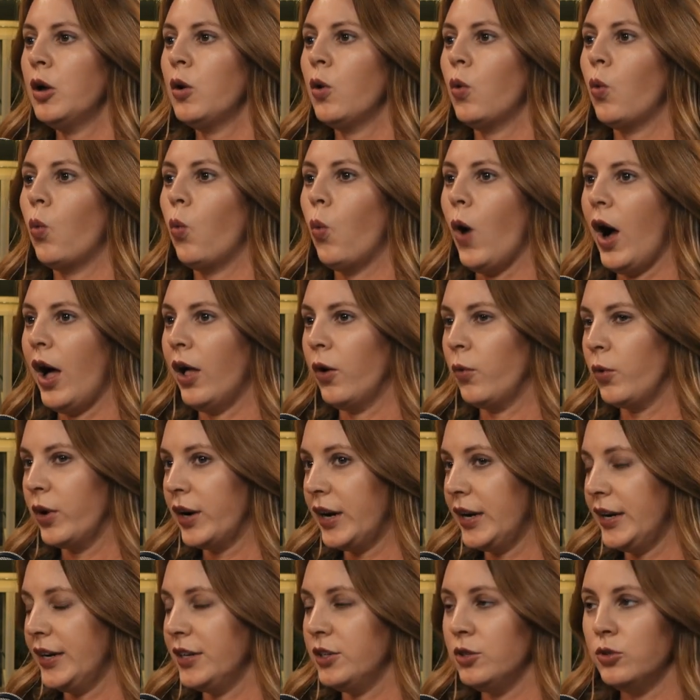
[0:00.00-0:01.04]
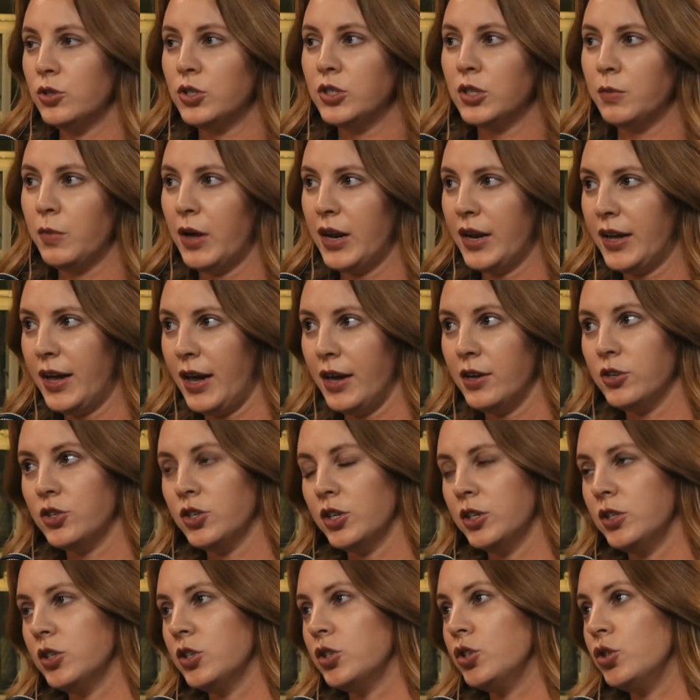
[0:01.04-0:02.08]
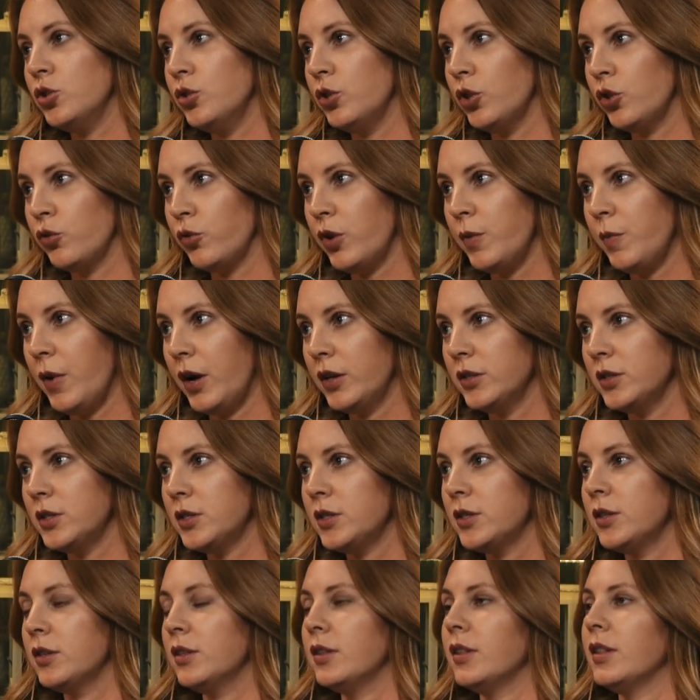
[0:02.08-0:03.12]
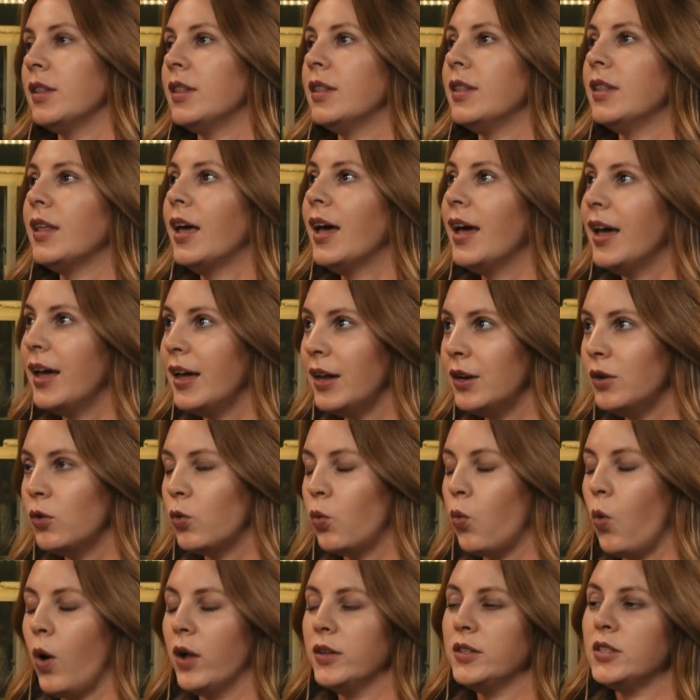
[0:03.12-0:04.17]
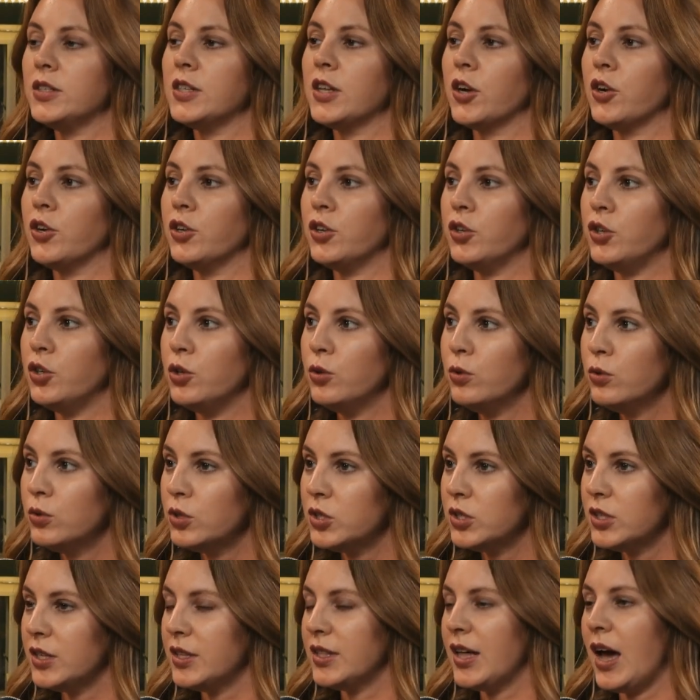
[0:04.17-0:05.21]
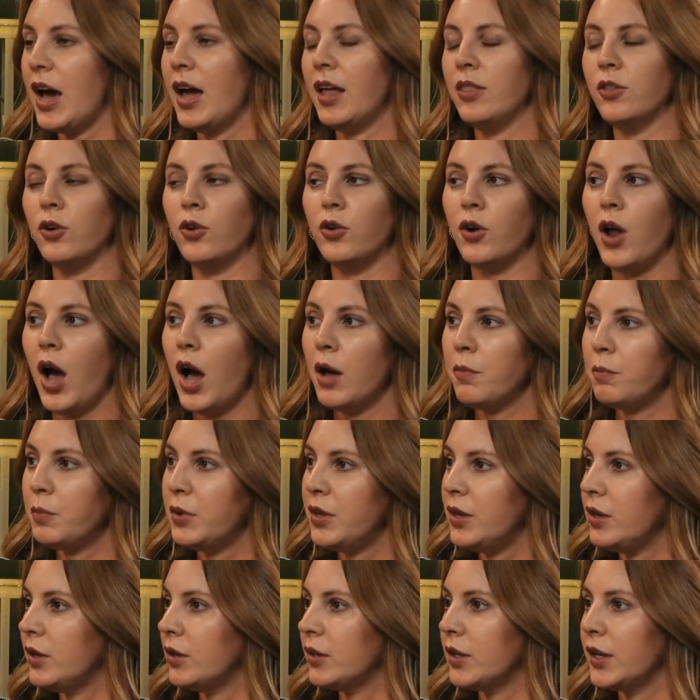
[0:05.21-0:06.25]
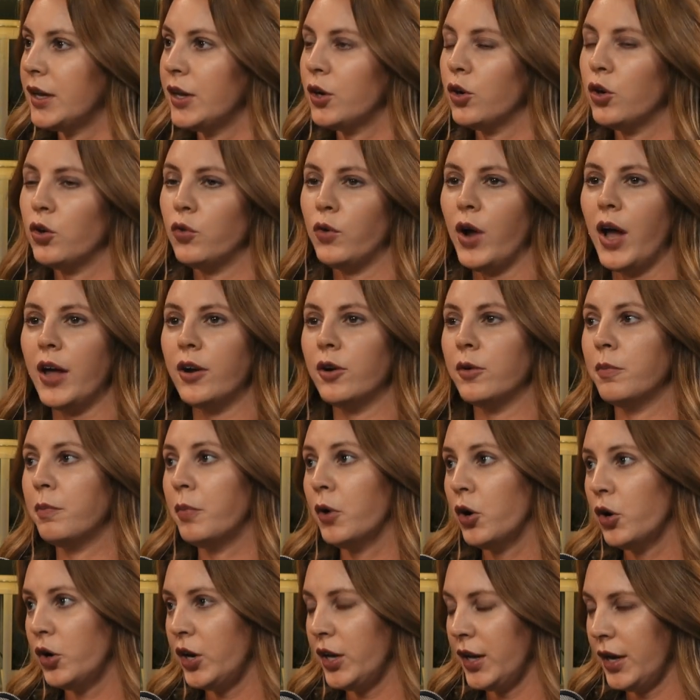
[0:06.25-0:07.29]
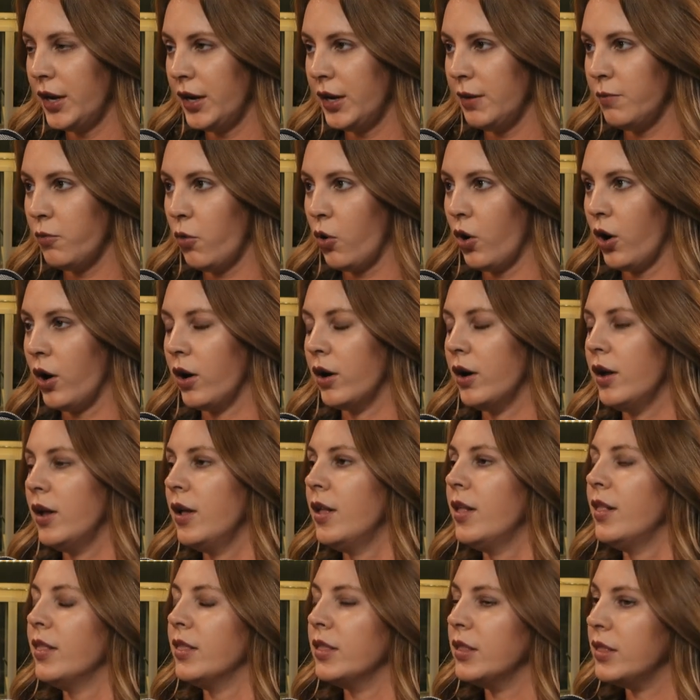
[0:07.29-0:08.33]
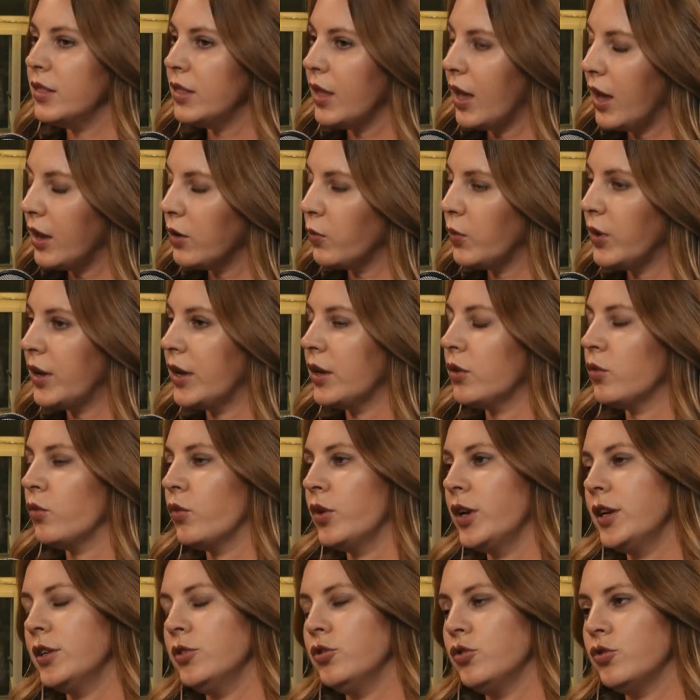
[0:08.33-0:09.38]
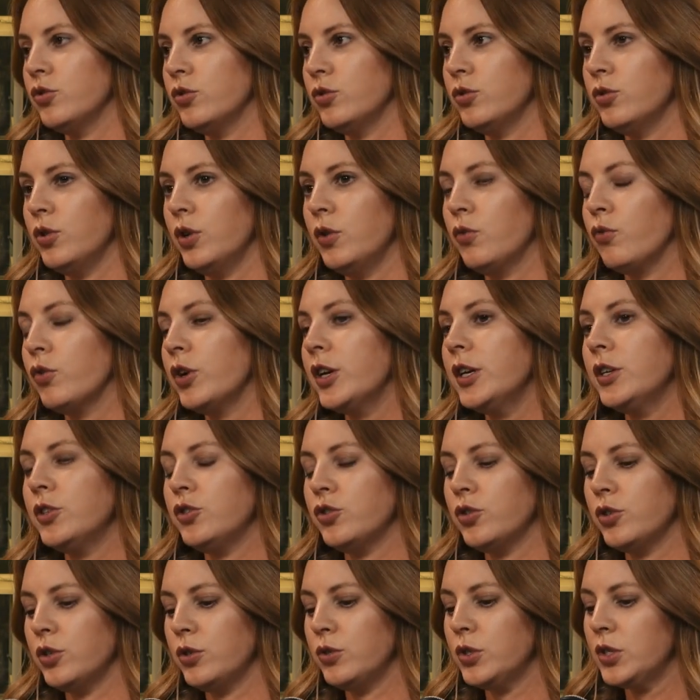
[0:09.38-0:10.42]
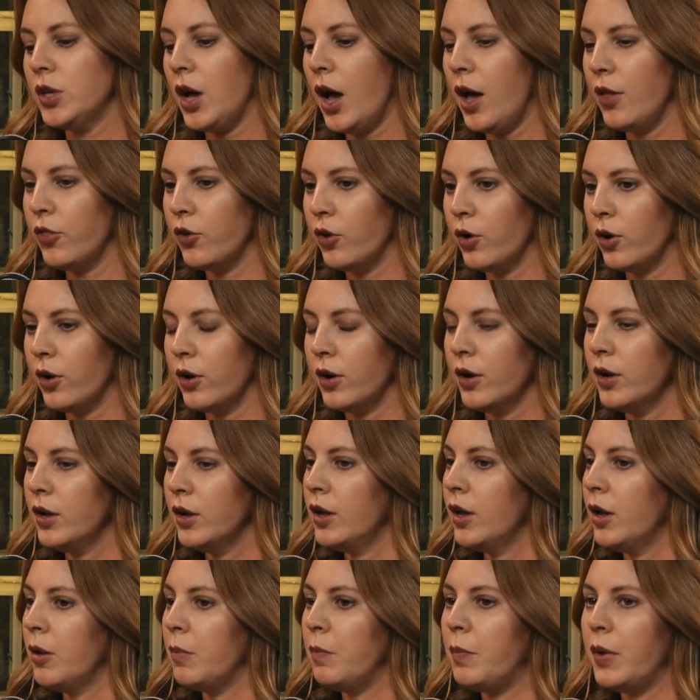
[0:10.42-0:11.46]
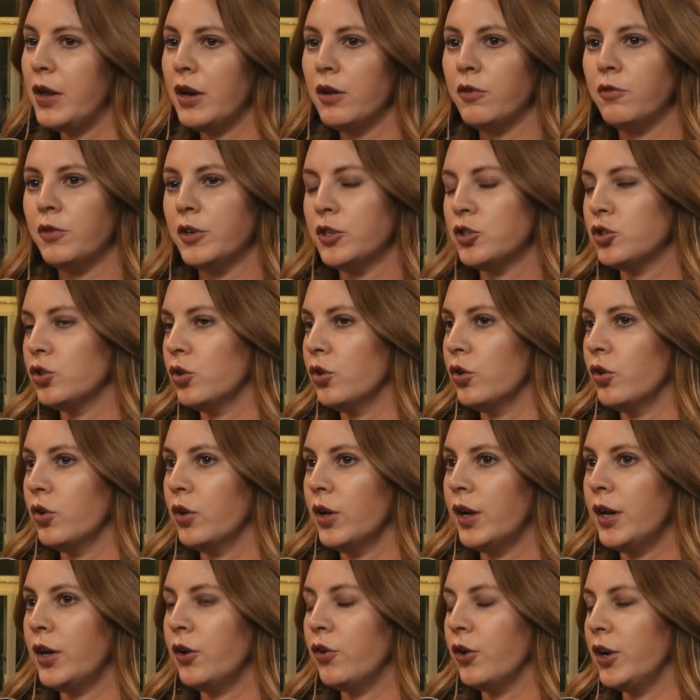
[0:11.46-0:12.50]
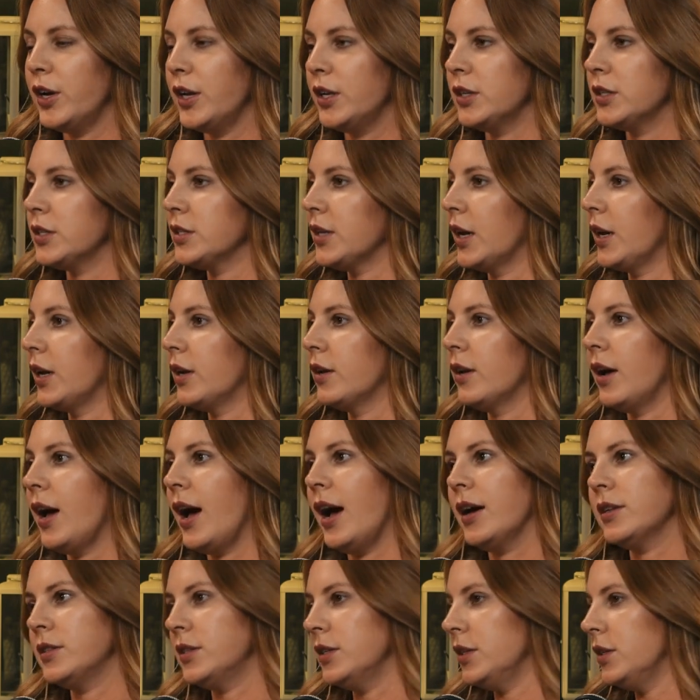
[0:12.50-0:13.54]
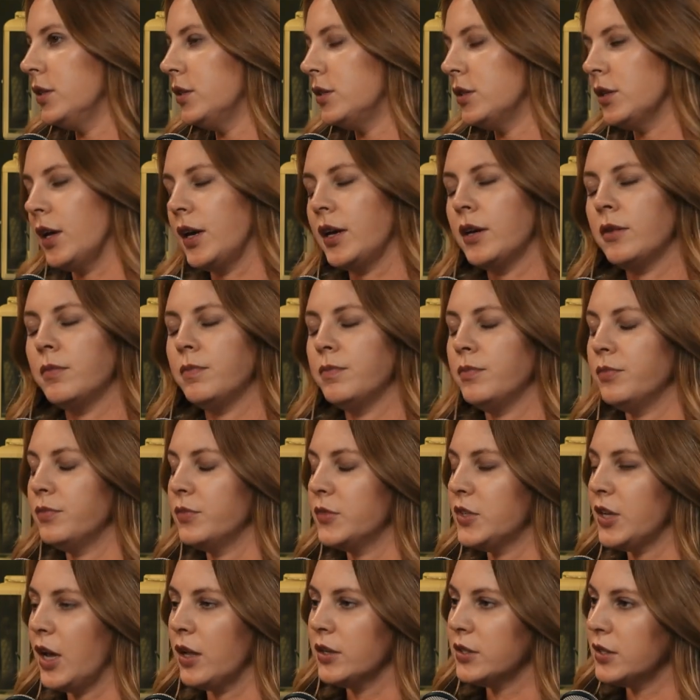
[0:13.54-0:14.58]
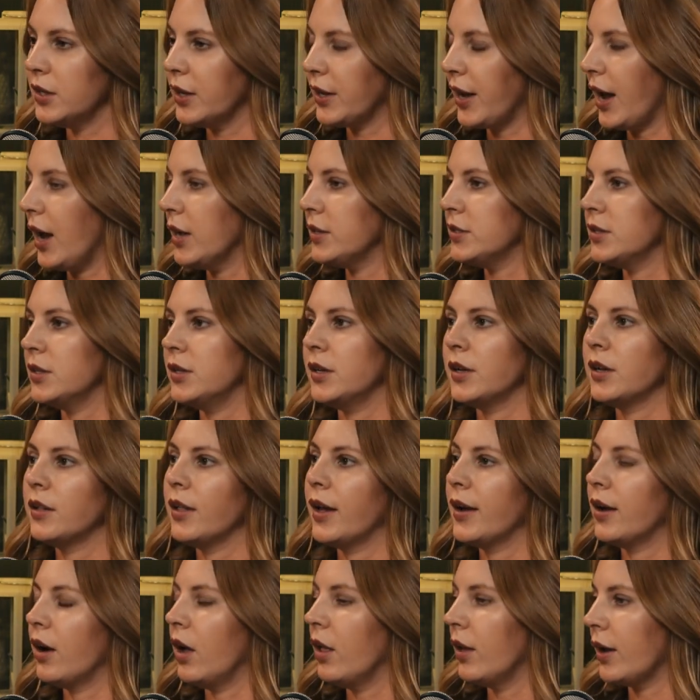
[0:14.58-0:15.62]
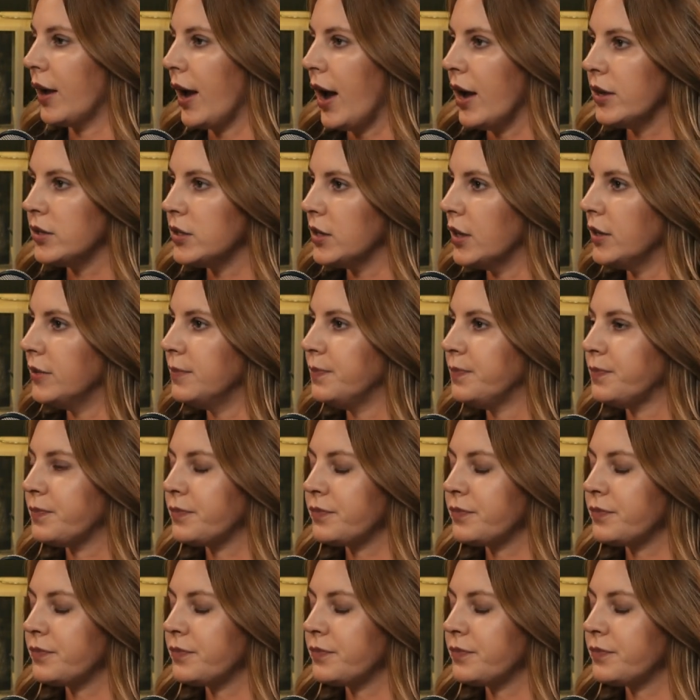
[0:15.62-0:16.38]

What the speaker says: while we're getting used to medications, 2 to 3 months. Then once they're used to that and they're not peeling or red or burning anymore, then we can reintroduce other beneficial ingredients like acids, like salicylic acid and glycolic acid.